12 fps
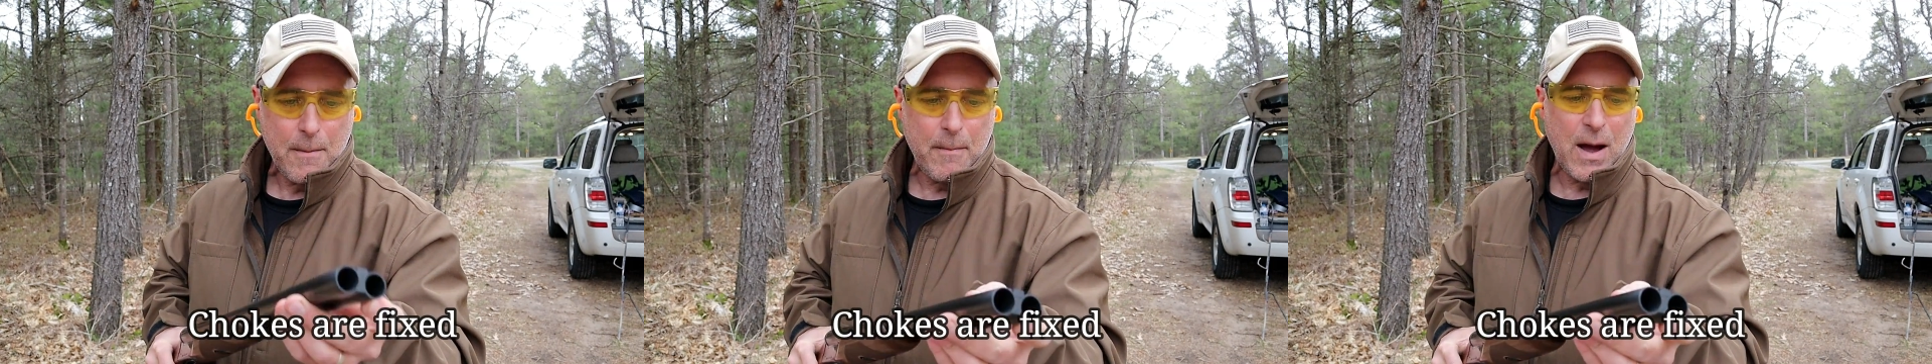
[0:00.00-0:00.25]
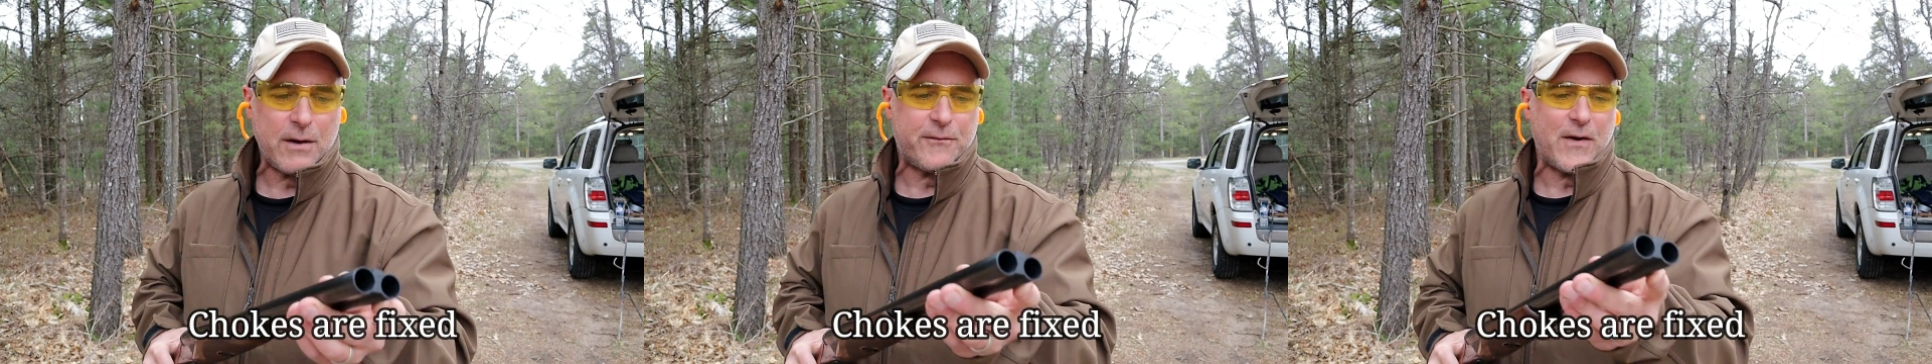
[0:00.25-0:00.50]

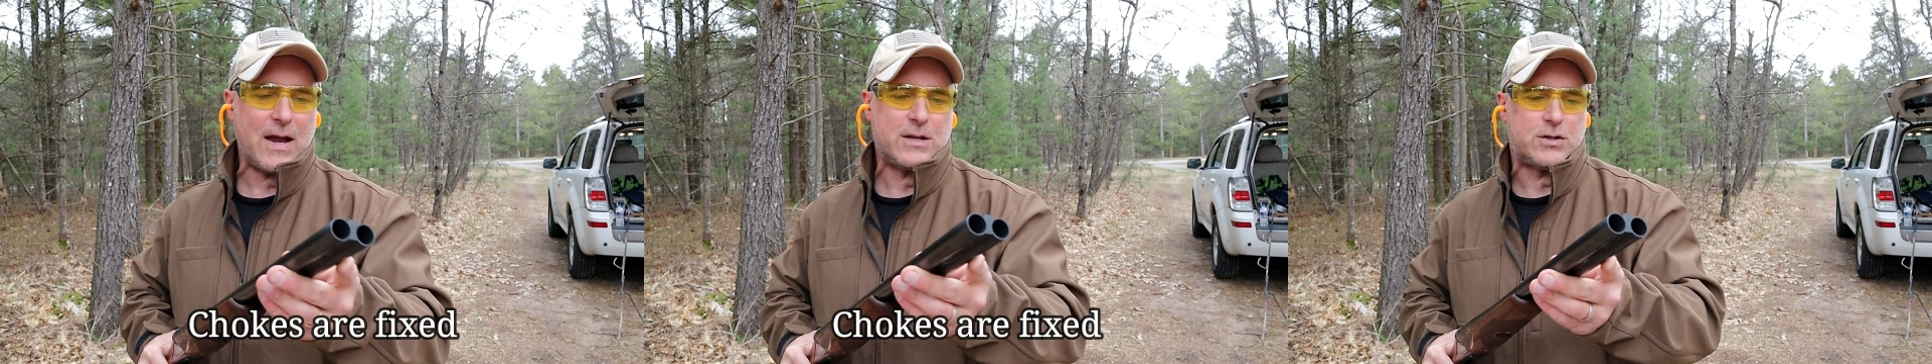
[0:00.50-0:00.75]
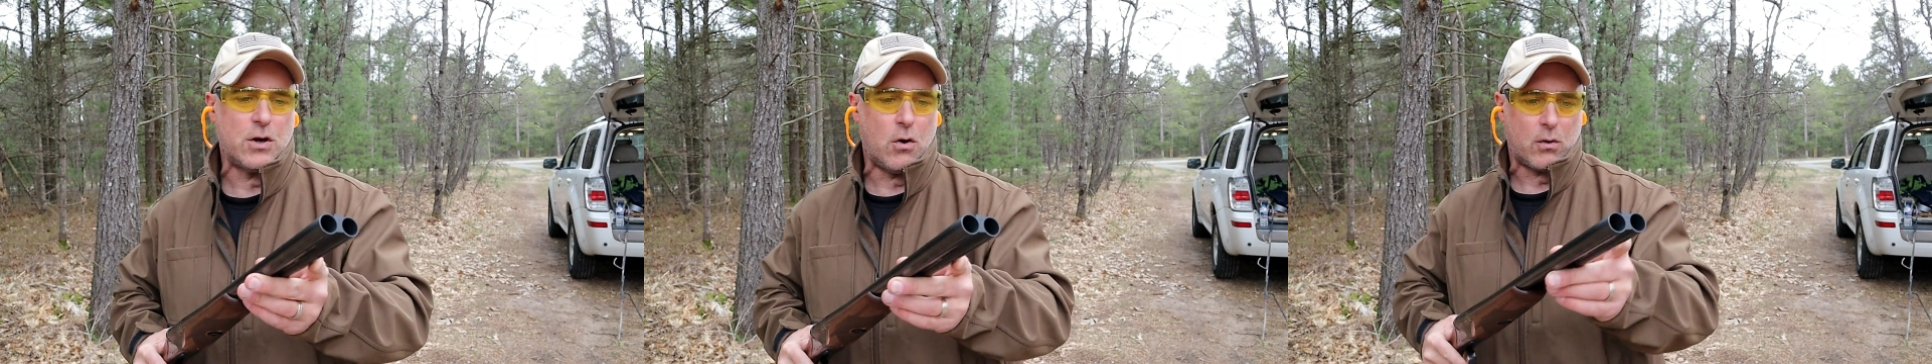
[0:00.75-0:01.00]
modified
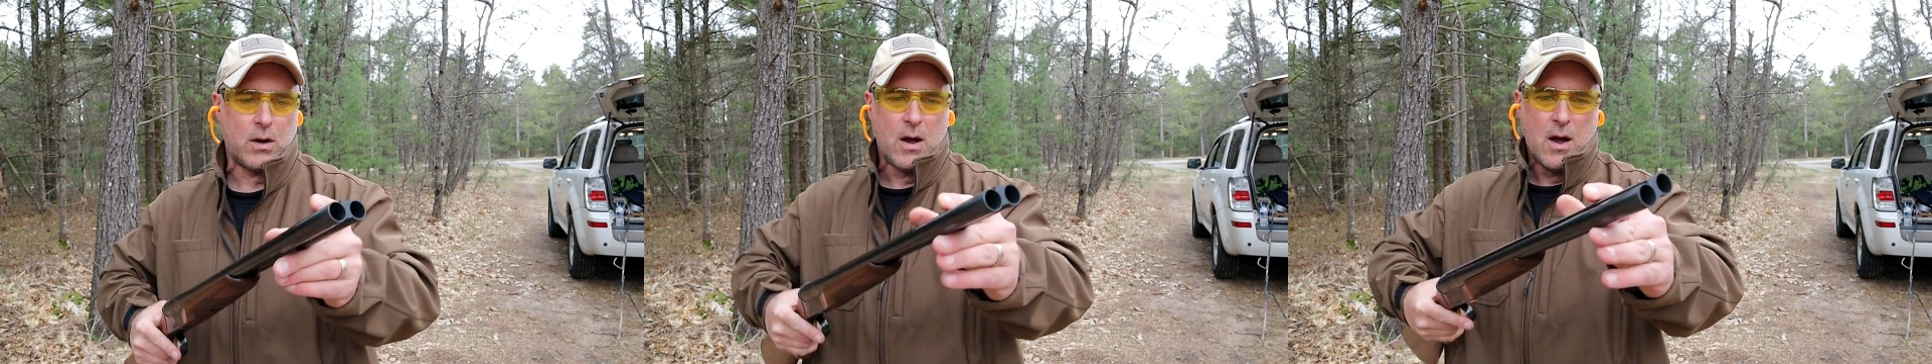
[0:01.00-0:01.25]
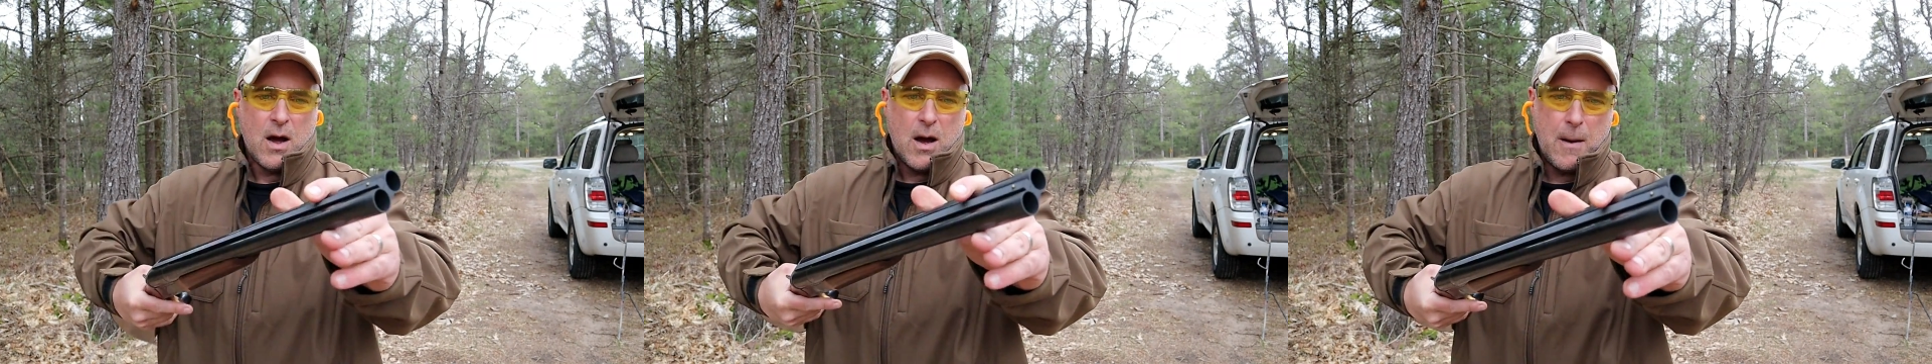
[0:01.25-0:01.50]
choke.
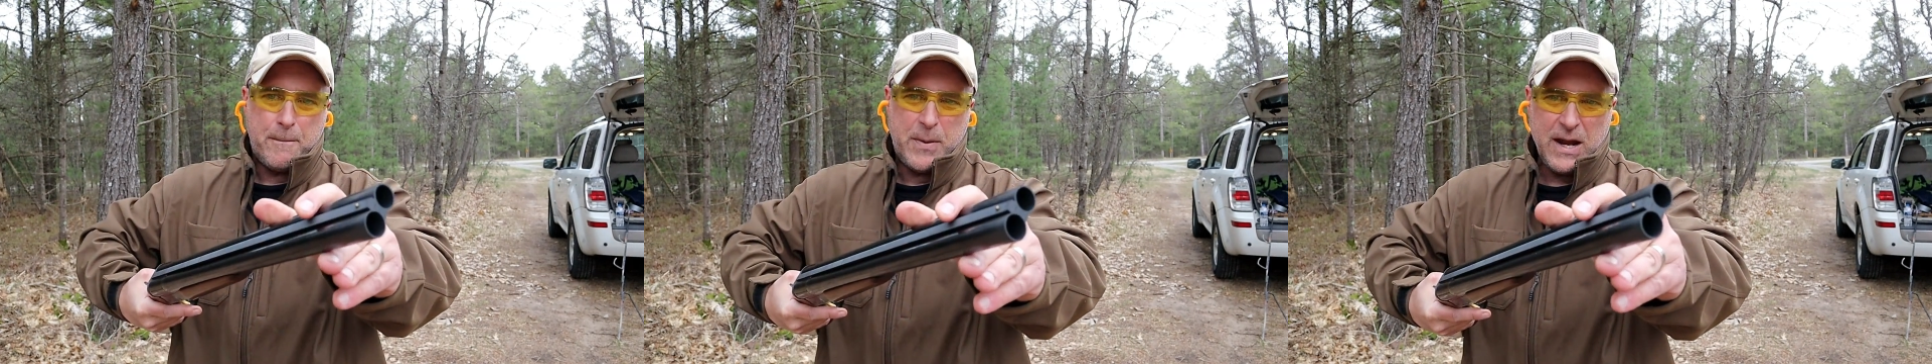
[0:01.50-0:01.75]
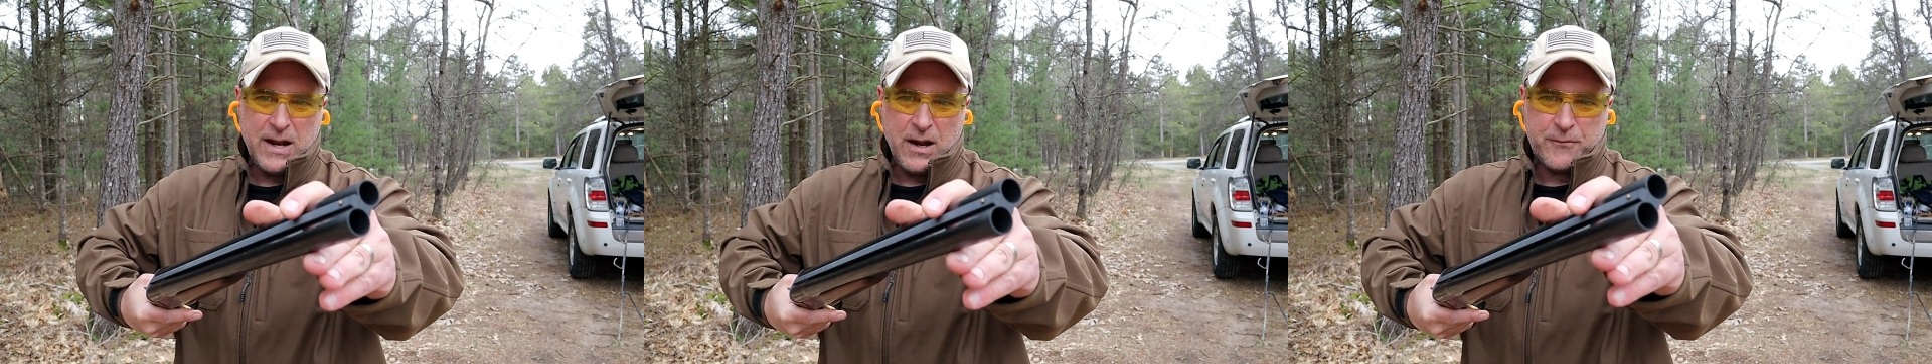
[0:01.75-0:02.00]
A
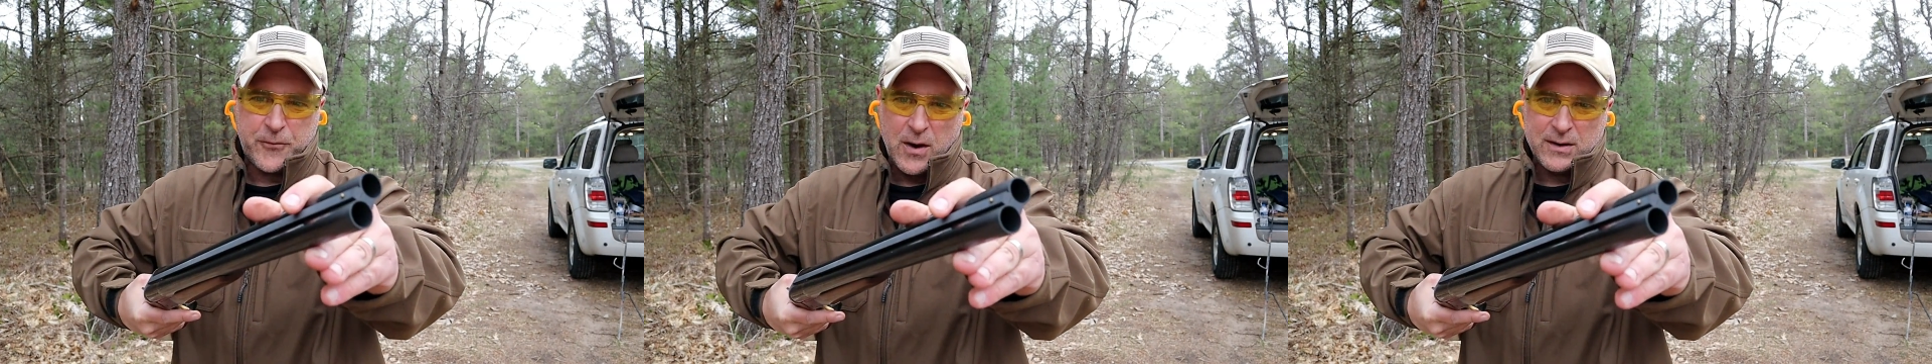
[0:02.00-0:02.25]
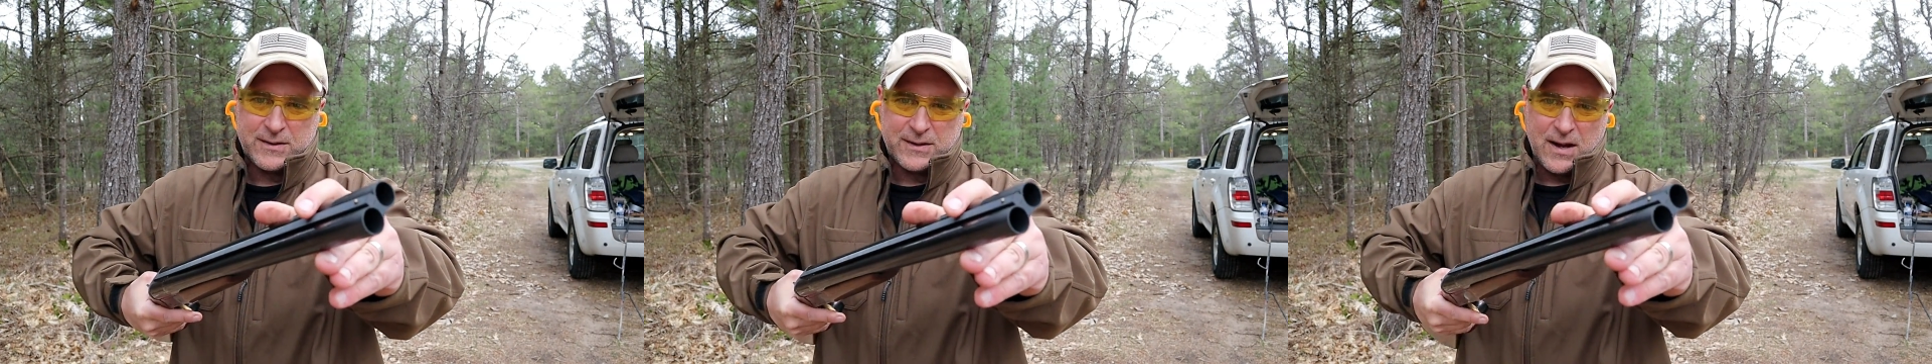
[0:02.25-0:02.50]
beaded
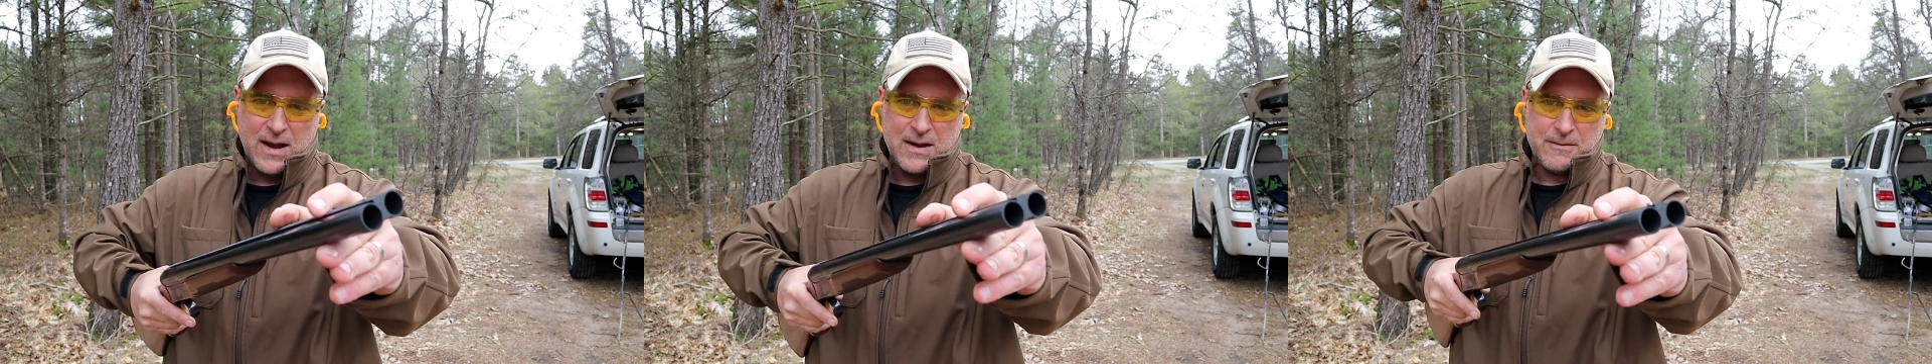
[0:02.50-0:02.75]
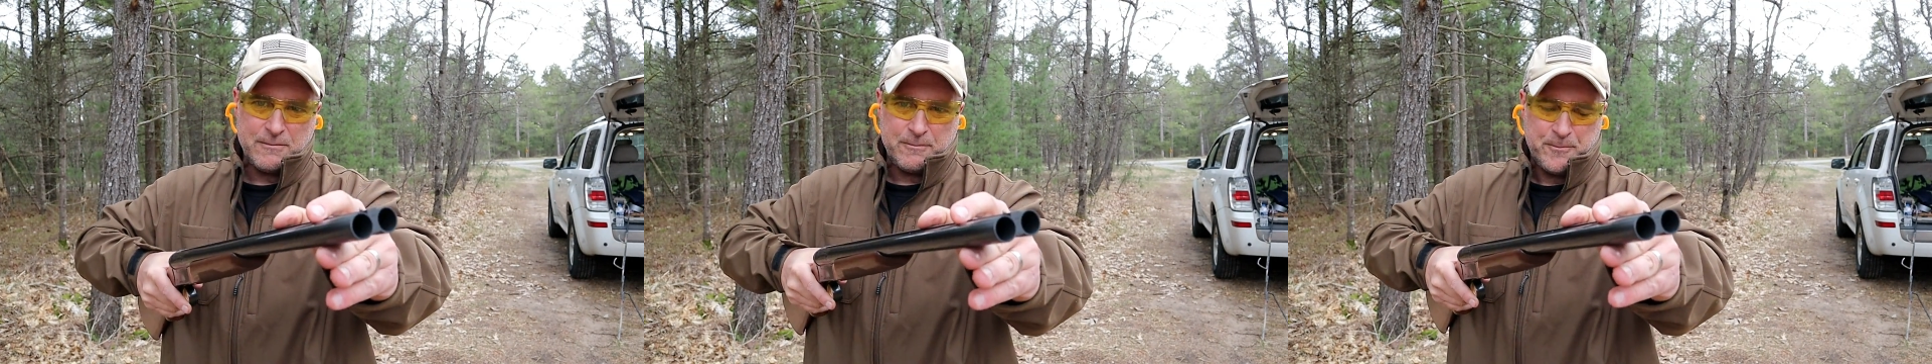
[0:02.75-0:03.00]
front sight